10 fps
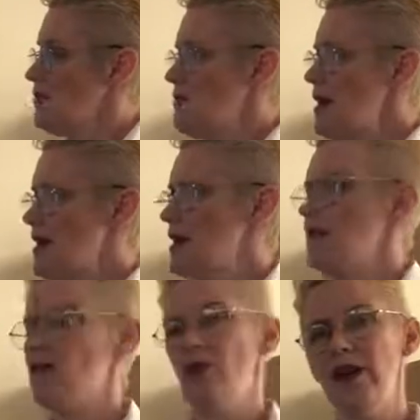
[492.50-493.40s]
For
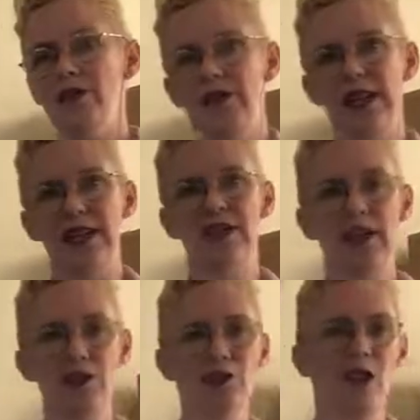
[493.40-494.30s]
me, one of the
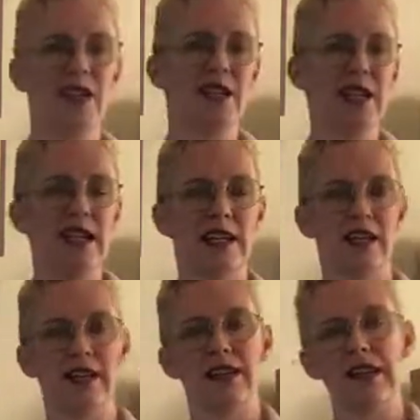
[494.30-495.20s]
central
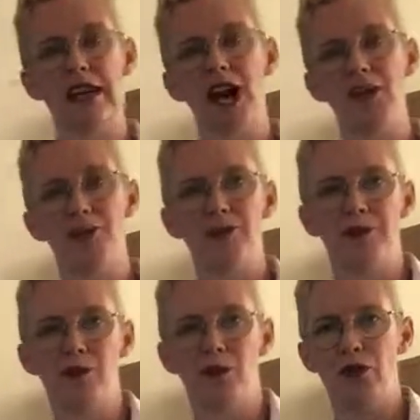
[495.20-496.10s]
ideas that the
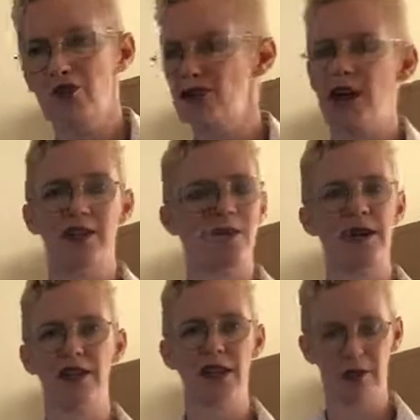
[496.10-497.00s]
Archbishop's book just
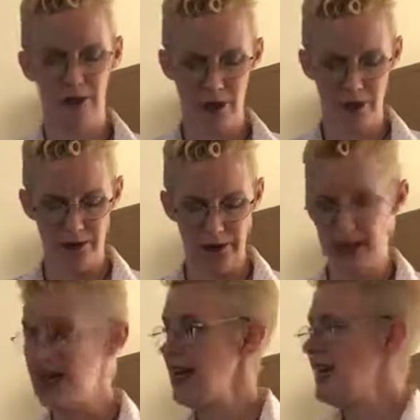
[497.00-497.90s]
picks up
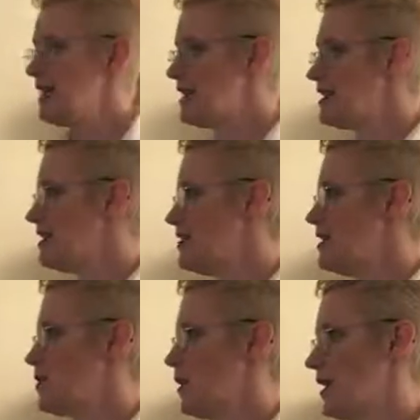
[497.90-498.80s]
beautifully is
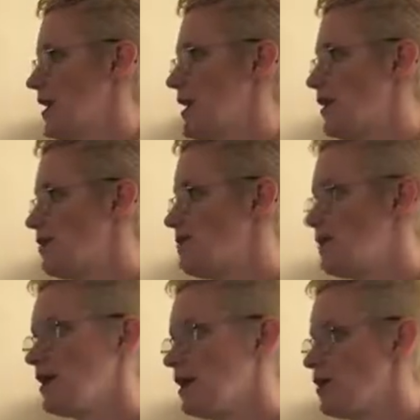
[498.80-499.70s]
this one here.
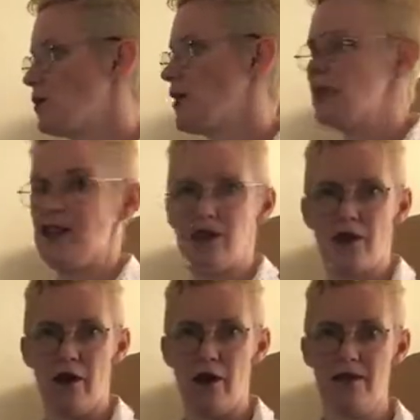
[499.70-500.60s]
Let's read this
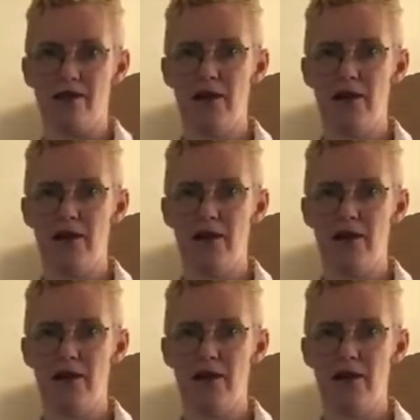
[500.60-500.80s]
through.